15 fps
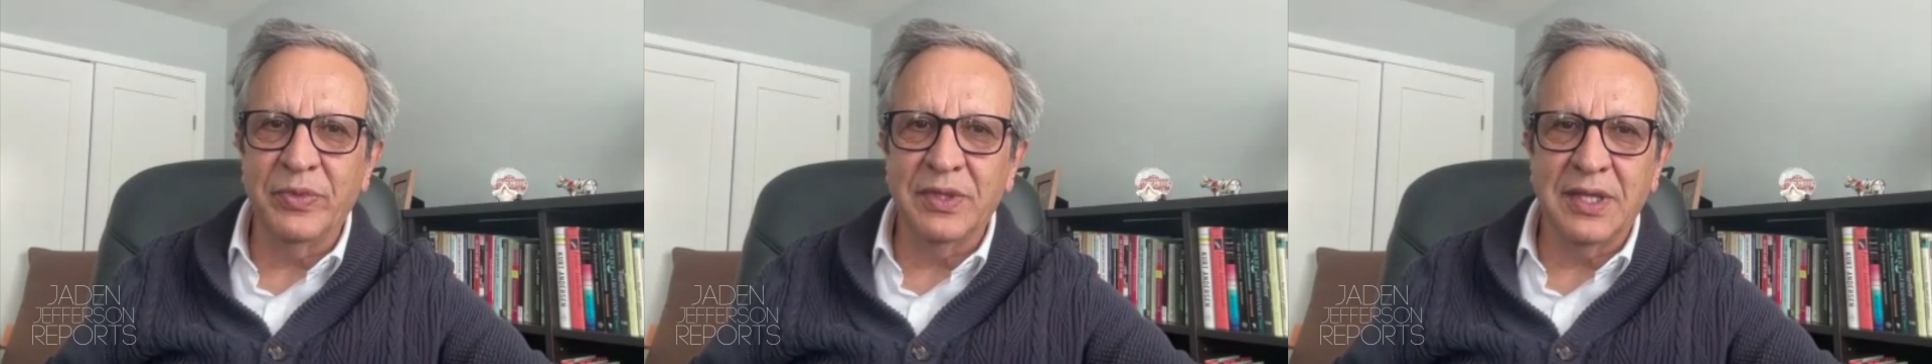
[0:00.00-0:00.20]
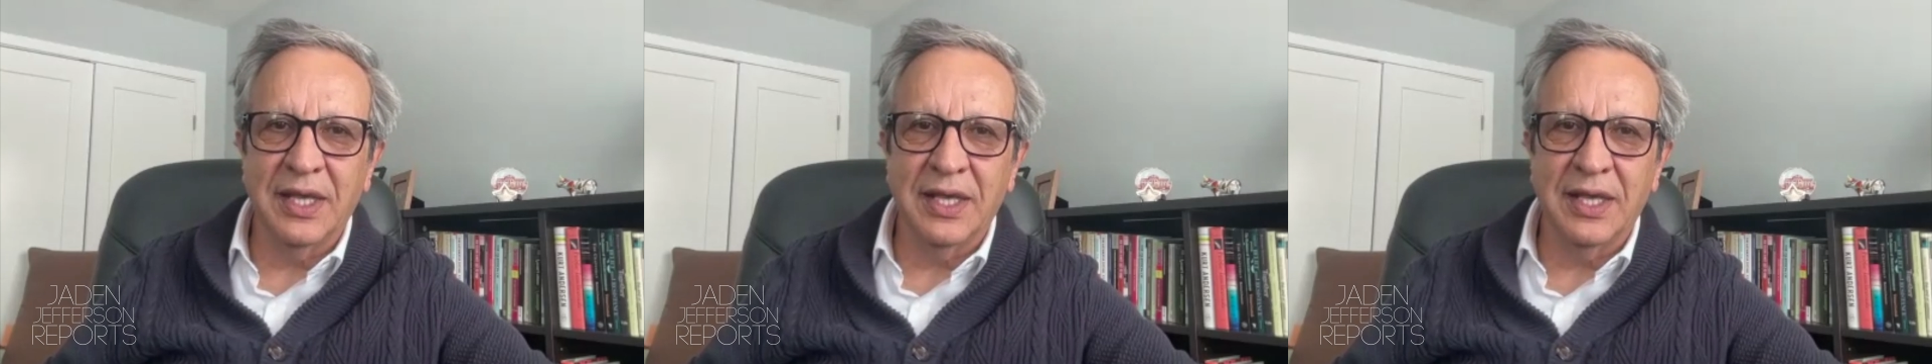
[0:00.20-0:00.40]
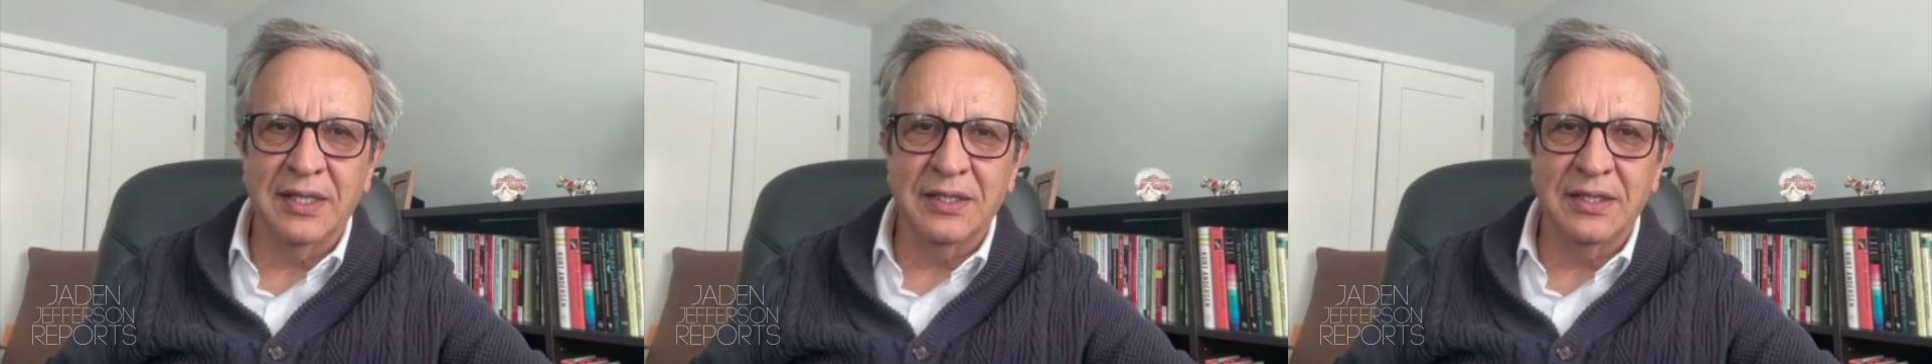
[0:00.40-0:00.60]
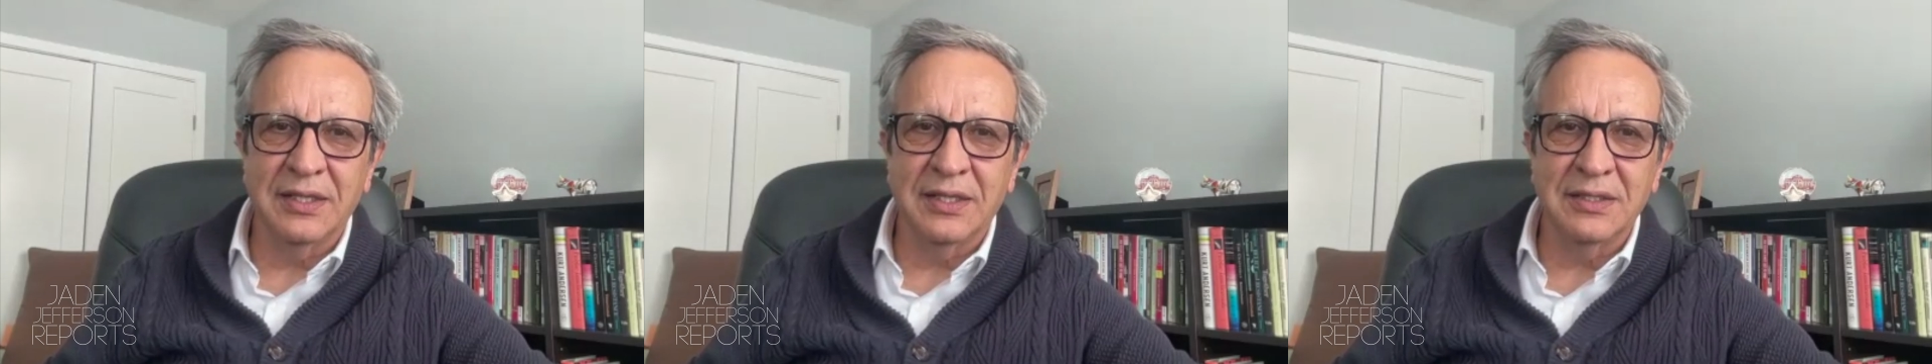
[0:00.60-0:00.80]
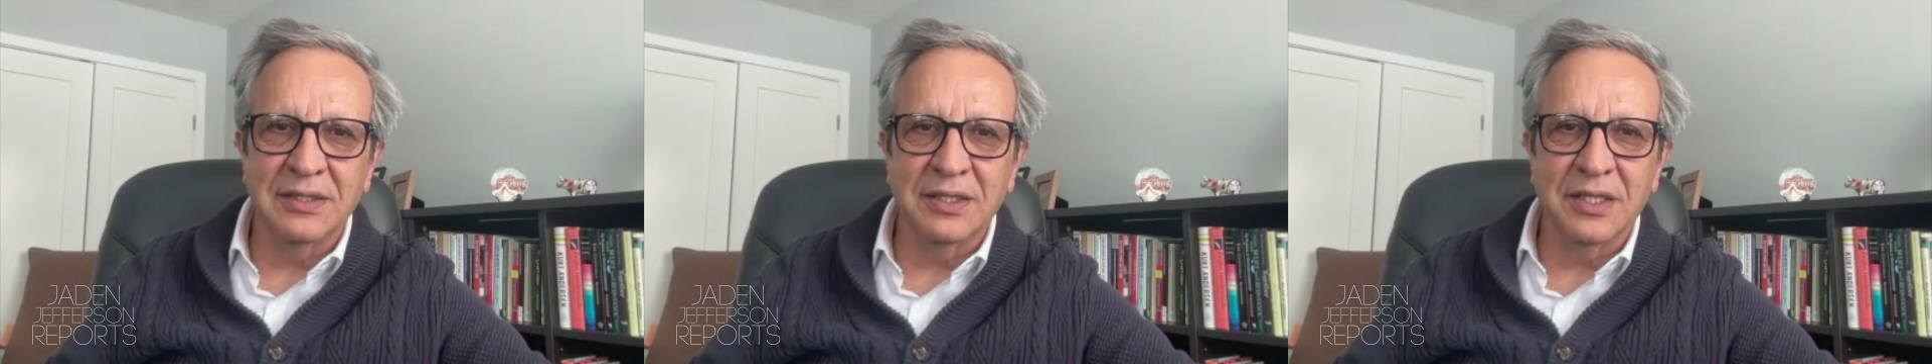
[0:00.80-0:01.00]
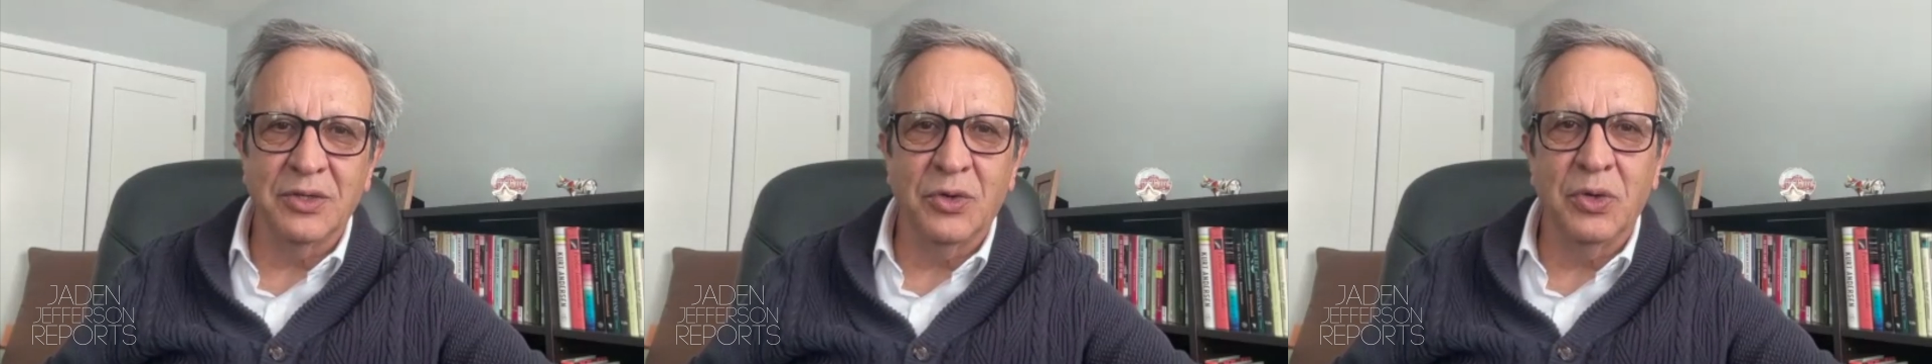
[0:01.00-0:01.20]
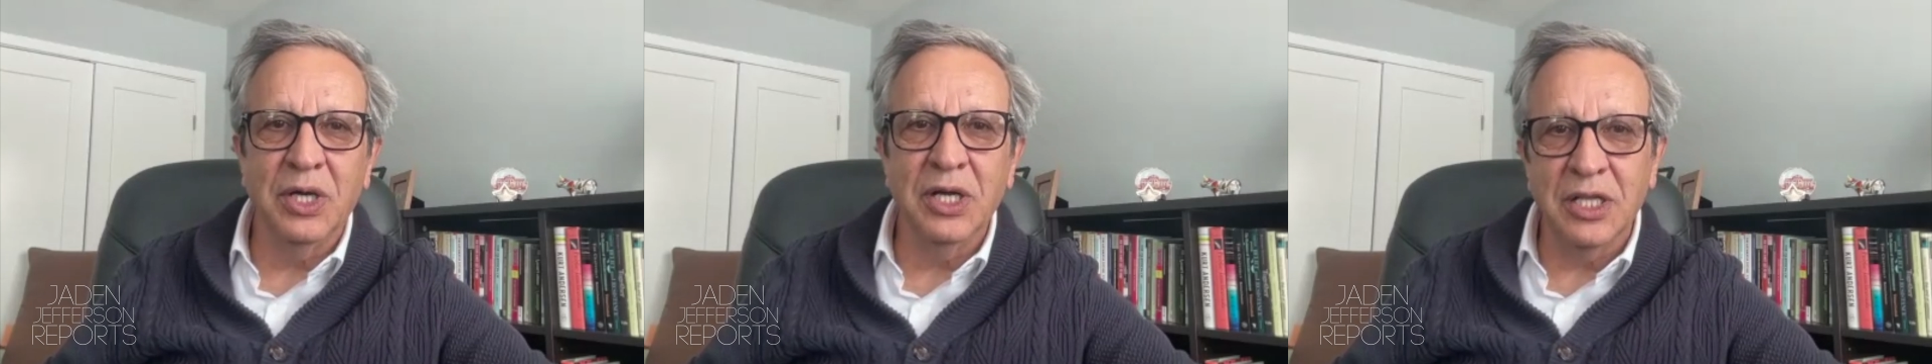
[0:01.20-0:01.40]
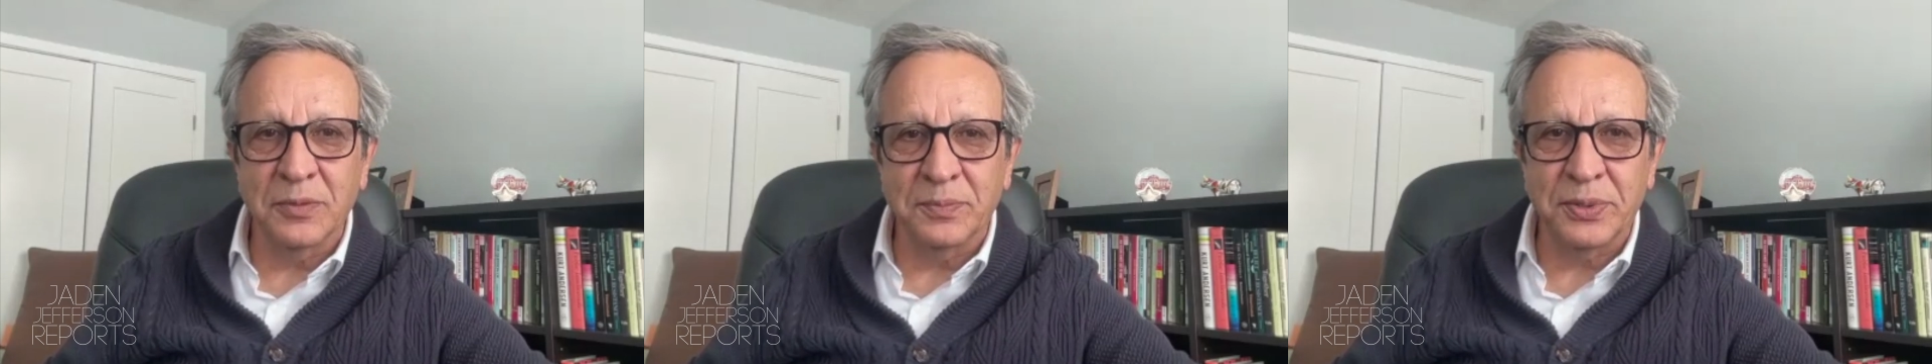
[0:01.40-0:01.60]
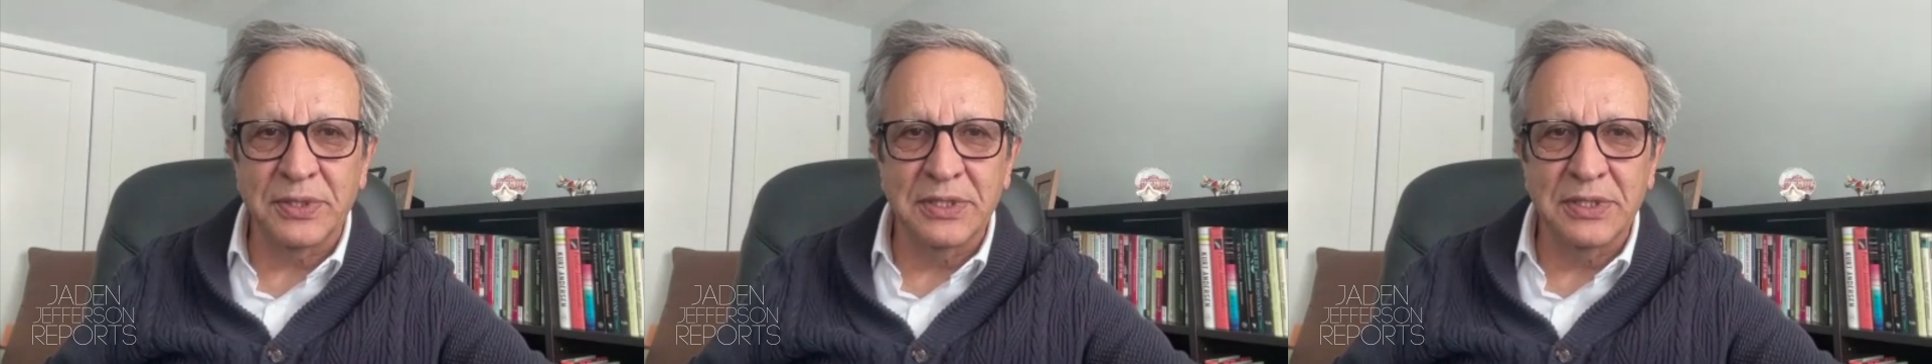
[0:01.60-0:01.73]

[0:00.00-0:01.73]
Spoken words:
help.